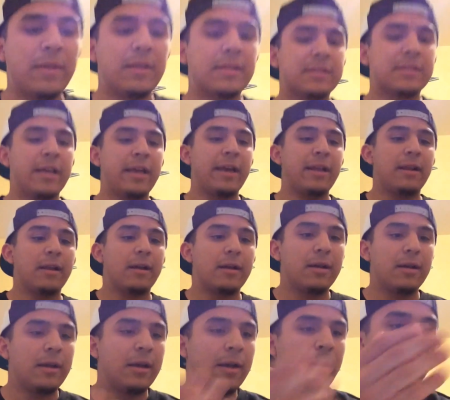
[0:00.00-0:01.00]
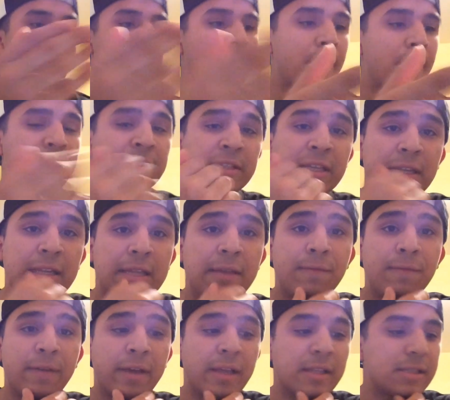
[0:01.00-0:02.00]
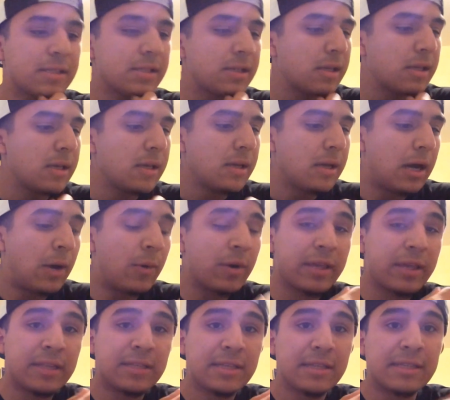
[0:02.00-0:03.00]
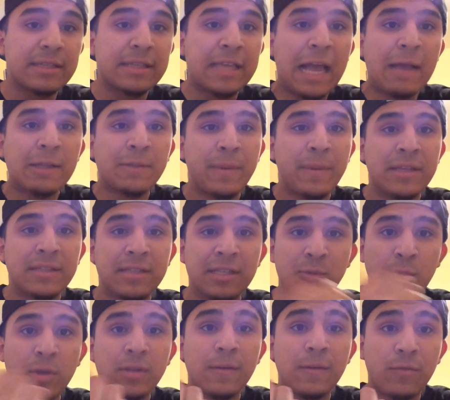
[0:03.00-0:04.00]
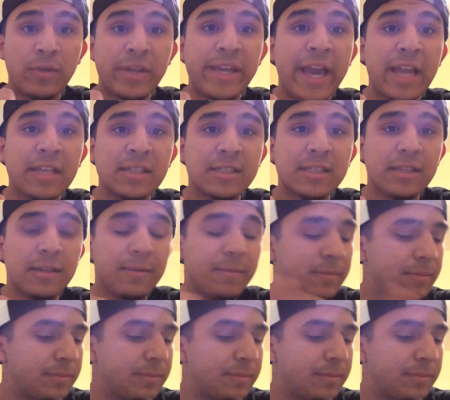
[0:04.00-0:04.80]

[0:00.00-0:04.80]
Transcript: being said, offense and defense, I want to get into this cap space since we're in the free agency.